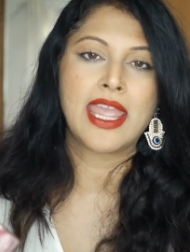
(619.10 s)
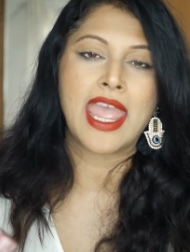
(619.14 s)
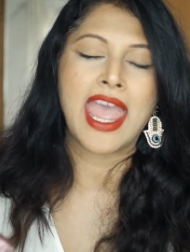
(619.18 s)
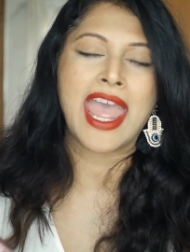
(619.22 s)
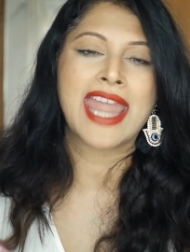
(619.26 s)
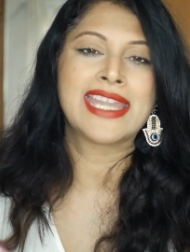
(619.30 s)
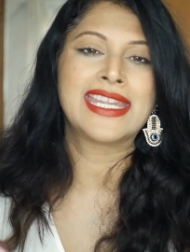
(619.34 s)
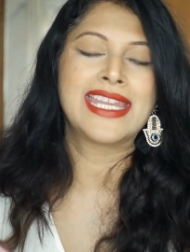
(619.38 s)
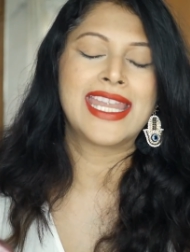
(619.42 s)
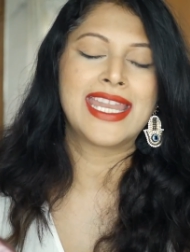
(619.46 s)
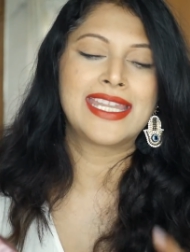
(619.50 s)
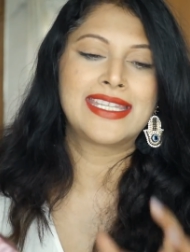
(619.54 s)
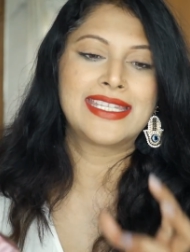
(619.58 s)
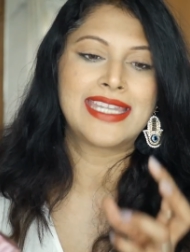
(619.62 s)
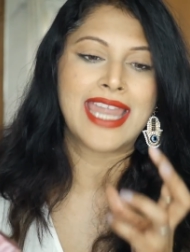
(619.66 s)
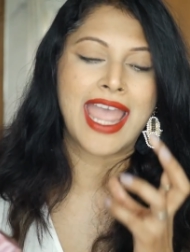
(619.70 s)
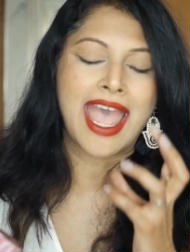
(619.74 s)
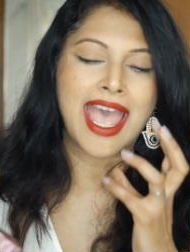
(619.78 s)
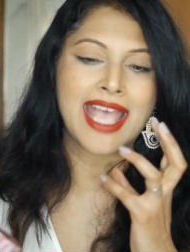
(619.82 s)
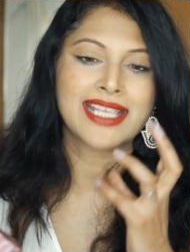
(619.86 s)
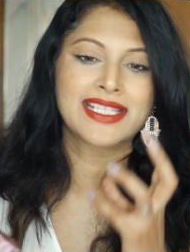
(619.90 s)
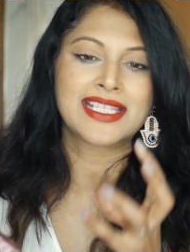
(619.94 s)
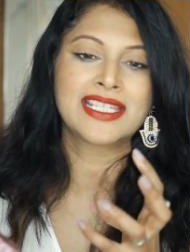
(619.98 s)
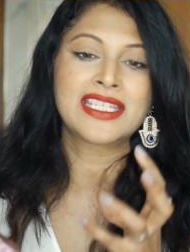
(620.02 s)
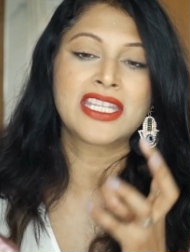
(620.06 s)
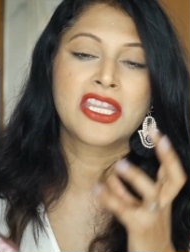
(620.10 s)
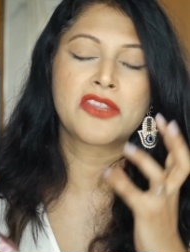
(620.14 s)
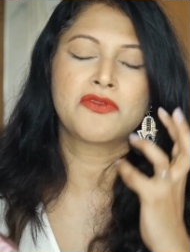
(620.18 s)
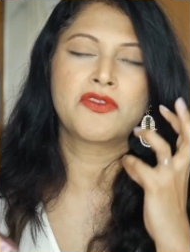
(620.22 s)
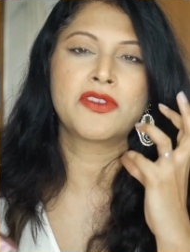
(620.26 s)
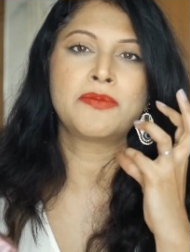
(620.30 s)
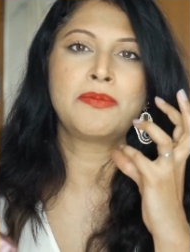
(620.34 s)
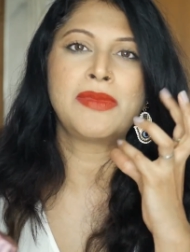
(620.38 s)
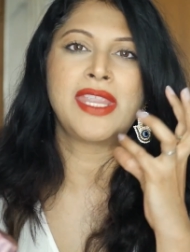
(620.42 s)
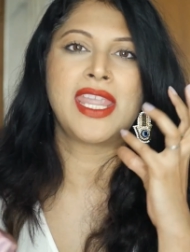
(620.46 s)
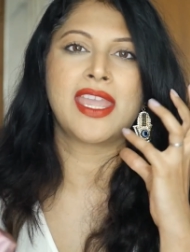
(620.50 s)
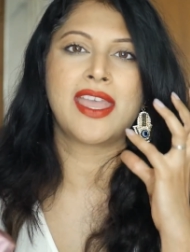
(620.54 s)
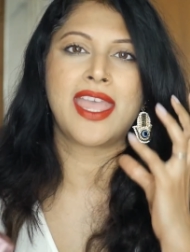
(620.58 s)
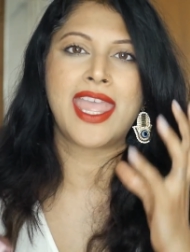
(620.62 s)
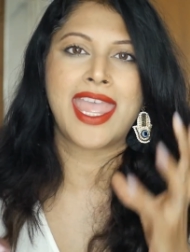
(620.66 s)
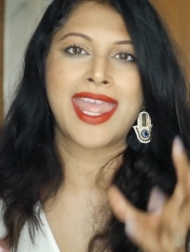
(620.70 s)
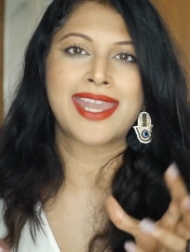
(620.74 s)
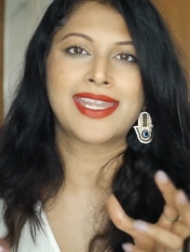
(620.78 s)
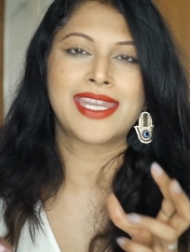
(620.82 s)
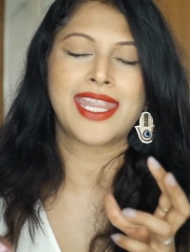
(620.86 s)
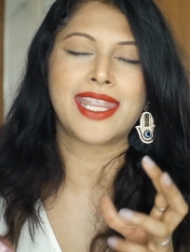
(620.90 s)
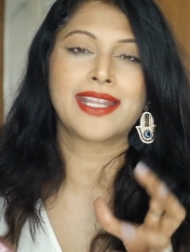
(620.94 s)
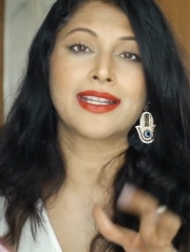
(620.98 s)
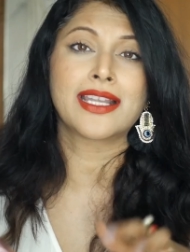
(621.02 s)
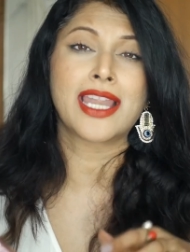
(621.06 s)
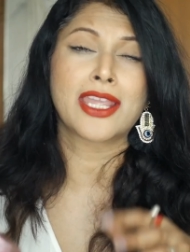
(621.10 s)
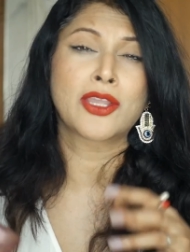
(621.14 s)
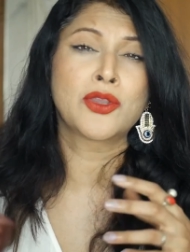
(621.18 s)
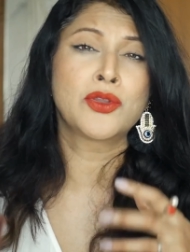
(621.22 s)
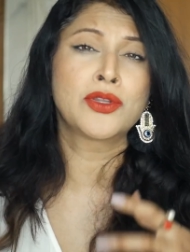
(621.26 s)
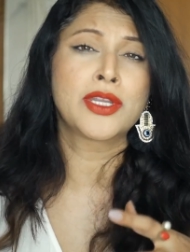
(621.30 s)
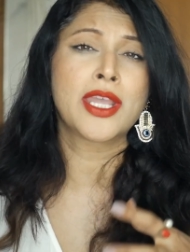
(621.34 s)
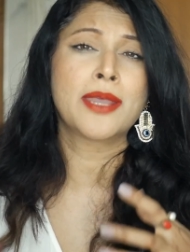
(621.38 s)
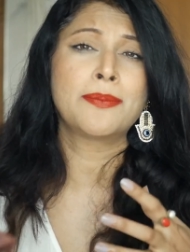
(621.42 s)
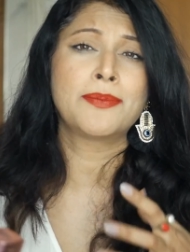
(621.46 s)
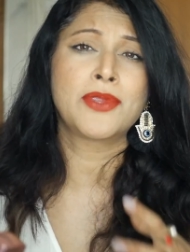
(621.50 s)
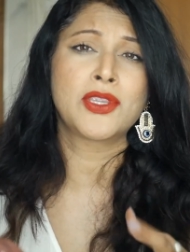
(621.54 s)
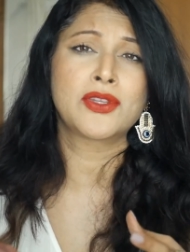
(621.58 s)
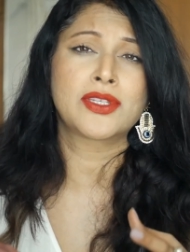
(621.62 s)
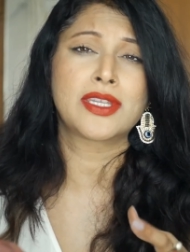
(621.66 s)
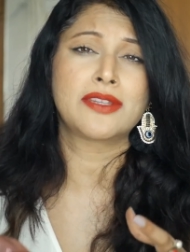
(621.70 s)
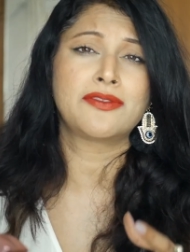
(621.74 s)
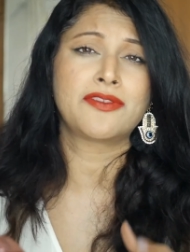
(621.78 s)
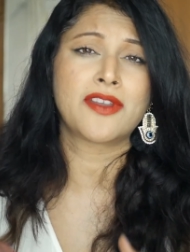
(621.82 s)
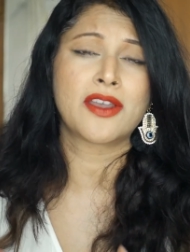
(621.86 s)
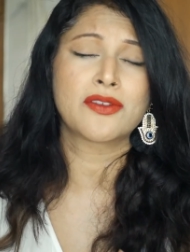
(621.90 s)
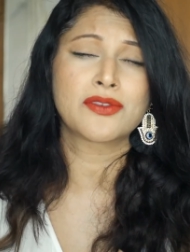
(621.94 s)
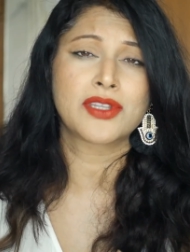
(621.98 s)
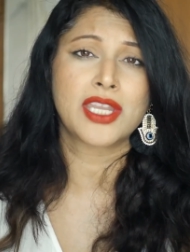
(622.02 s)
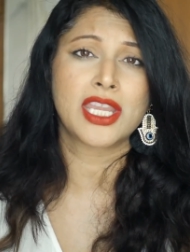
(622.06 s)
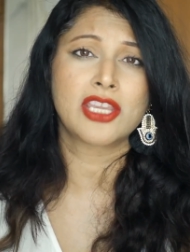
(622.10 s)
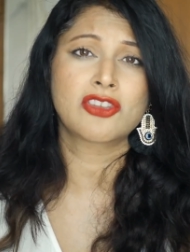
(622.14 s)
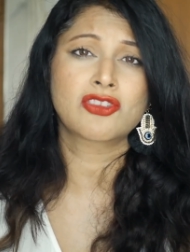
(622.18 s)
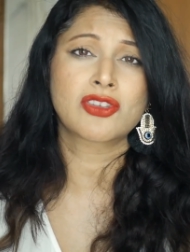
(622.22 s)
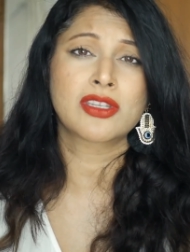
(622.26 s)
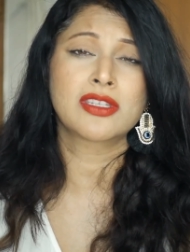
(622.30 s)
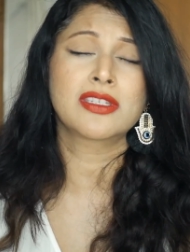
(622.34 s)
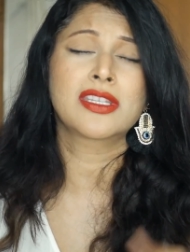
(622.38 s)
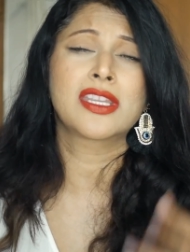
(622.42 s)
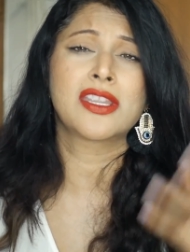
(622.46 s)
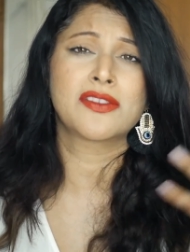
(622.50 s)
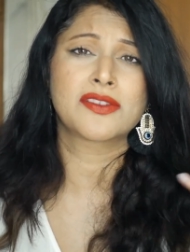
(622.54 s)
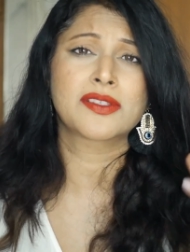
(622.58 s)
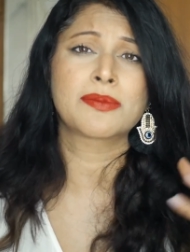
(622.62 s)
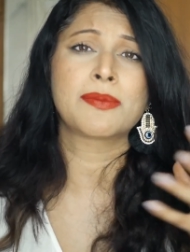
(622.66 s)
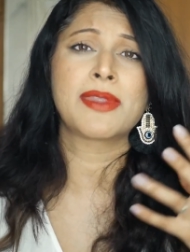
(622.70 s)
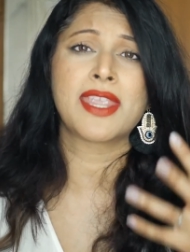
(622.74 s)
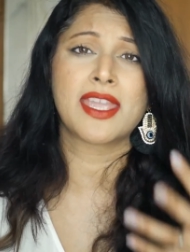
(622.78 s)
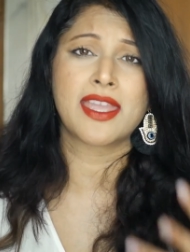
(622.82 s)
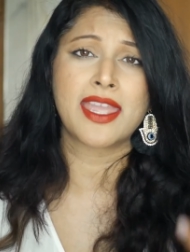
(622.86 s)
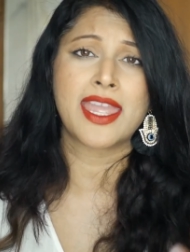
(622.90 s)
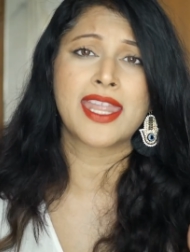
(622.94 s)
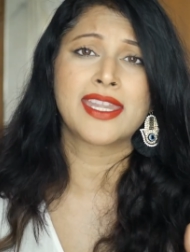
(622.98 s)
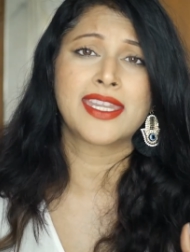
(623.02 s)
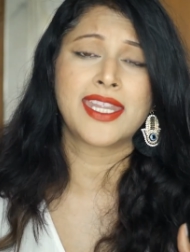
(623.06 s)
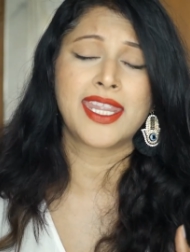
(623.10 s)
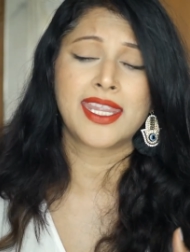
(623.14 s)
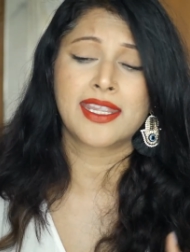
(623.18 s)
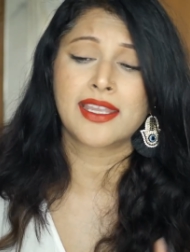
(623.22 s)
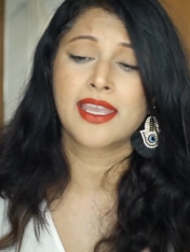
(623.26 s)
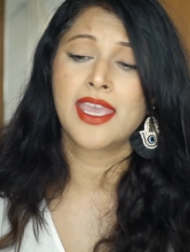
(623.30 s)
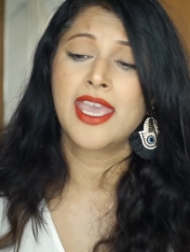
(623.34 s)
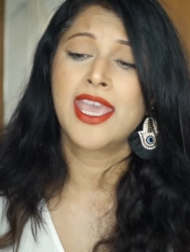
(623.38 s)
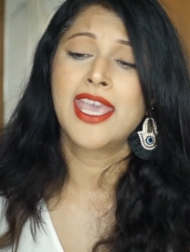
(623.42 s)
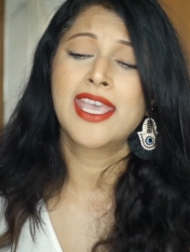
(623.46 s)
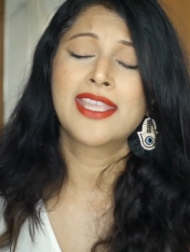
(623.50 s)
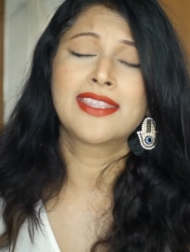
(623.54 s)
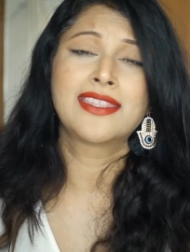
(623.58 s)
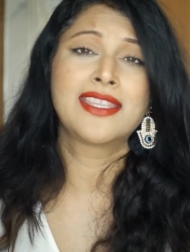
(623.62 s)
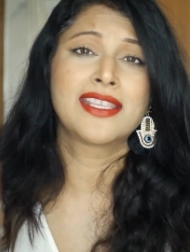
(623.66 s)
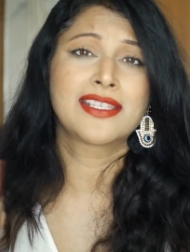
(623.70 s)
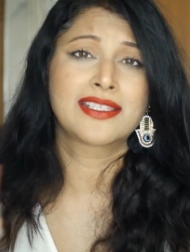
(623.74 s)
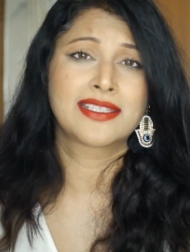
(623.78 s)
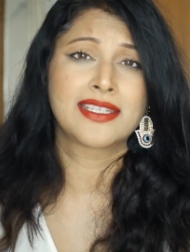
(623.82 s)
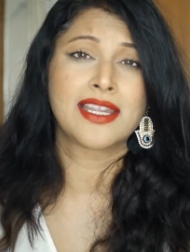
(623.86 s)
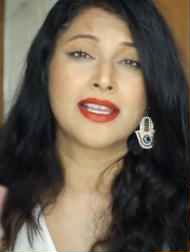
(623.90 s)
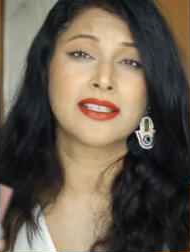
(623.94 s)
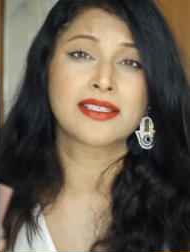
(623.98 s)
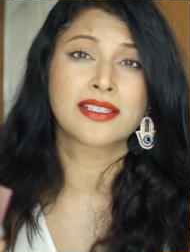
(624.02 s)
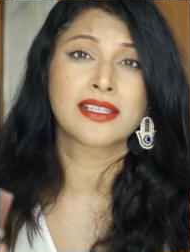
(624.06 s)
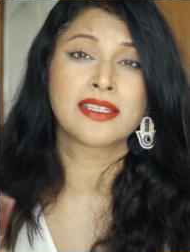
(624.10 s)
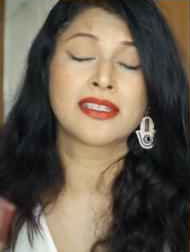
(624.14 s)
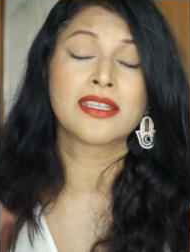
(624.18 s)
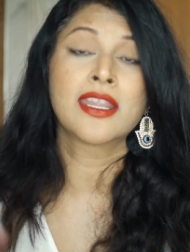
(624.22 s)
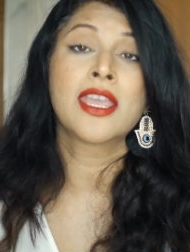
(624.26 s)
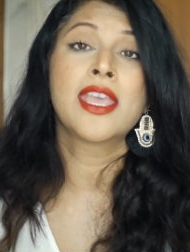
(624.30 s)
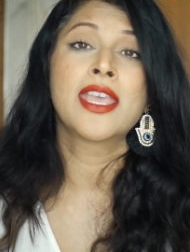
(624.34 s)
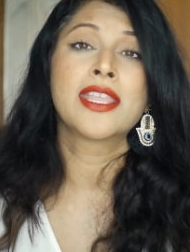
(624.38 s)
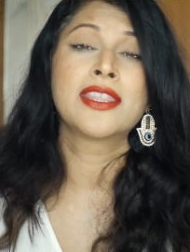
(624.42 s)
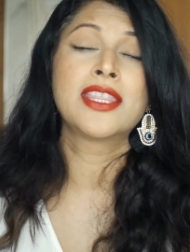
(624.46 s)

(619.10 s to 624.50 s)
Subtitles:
and it hasn't given me a headache. Like Huda Beauty foundation gives me a headache, this doesn't.